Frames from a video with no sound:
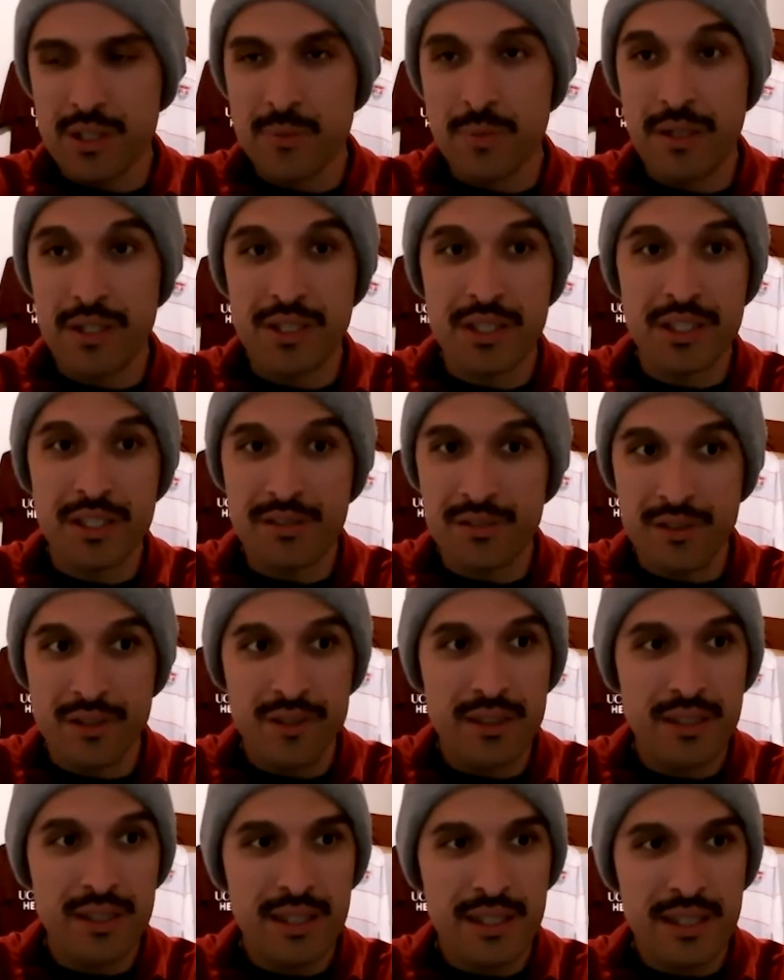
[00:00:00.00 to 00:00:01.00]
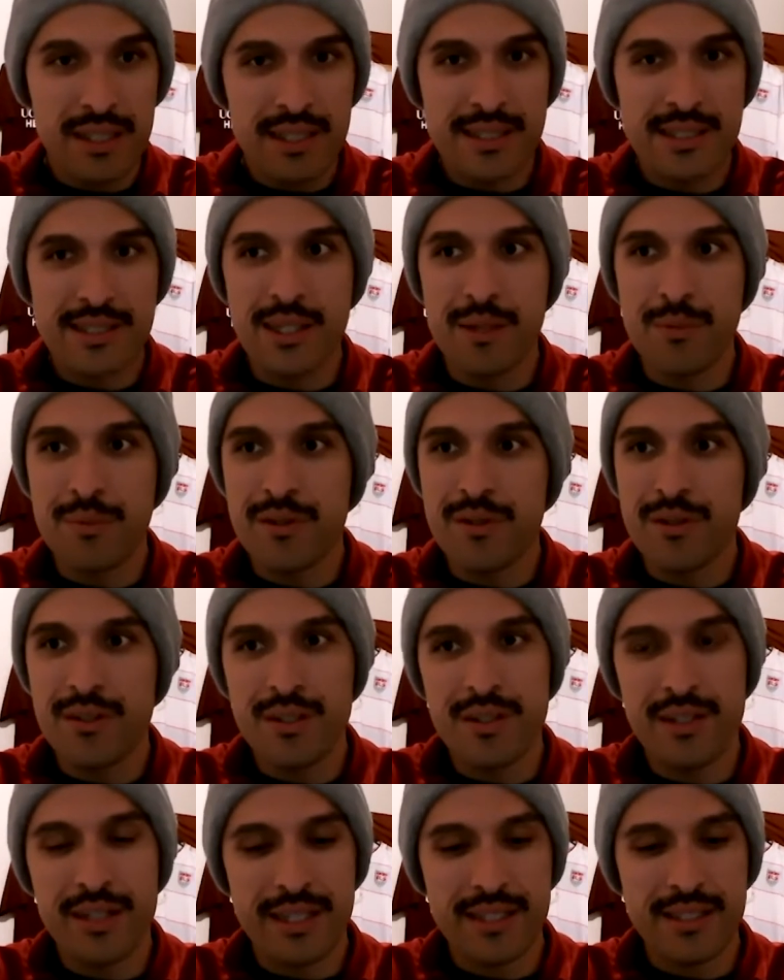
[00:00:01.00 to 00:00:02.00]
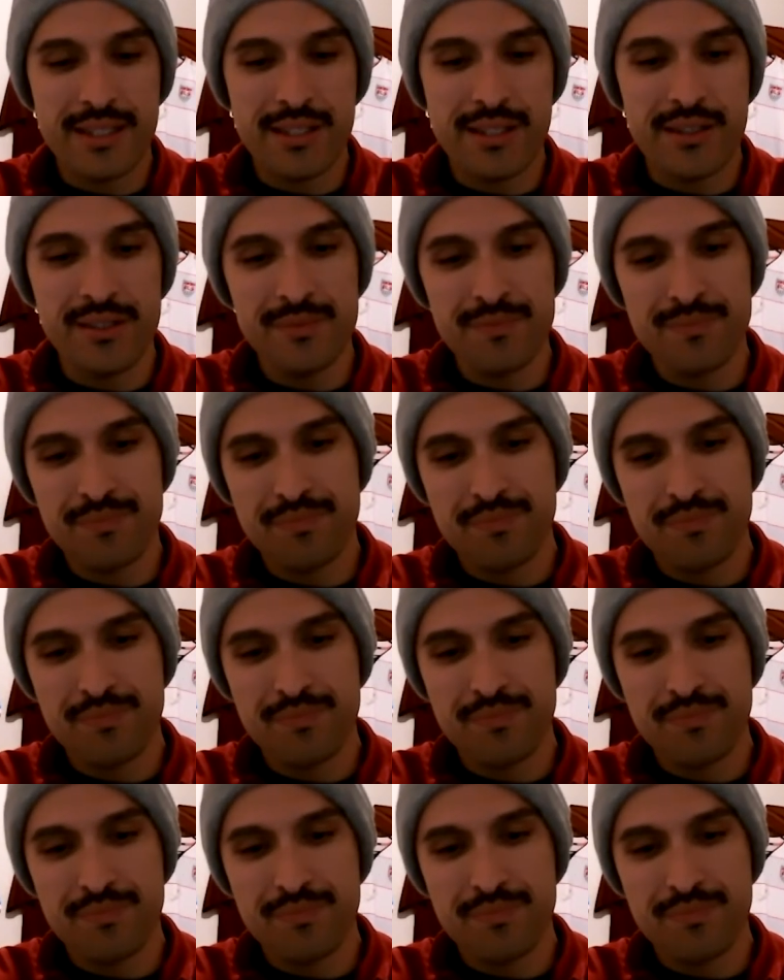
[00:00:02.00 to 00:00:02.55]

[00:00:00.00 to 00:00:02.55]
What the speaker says: especially for summer next year.